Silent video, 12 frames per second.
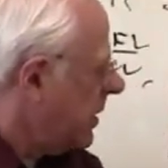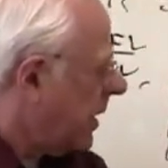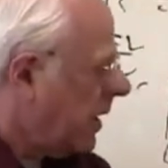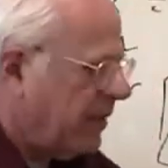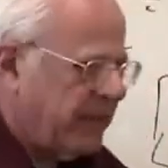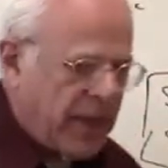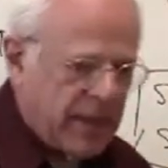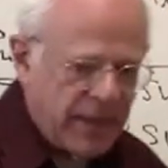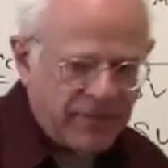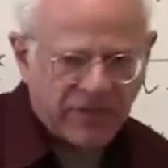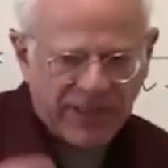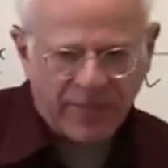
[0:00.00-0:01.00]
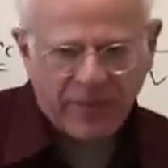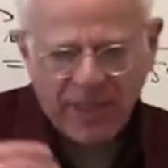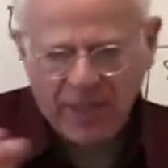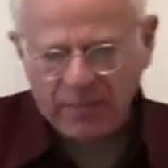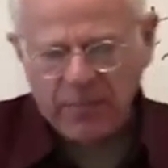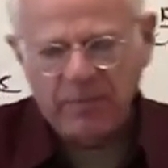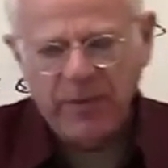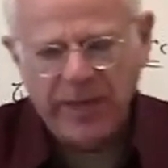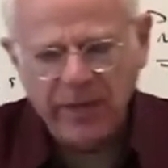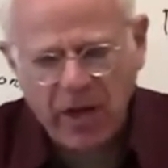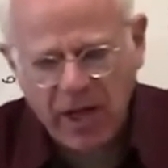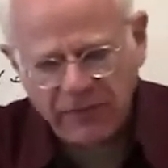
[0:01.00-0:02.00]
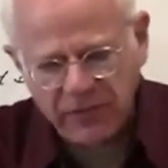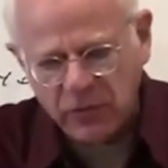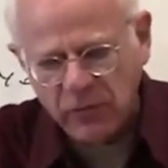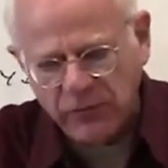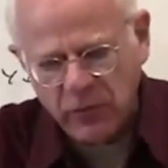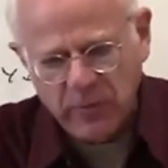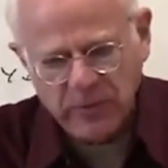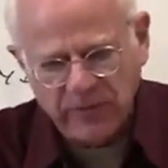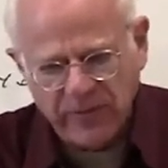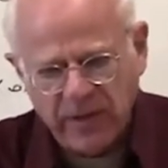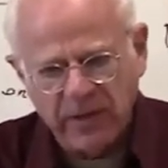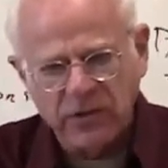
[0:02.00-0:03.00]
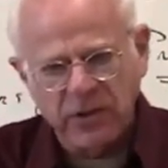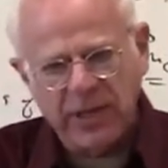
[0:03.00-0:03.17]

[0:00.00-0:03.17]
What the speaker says: And if some of them pay off in new forms of energy,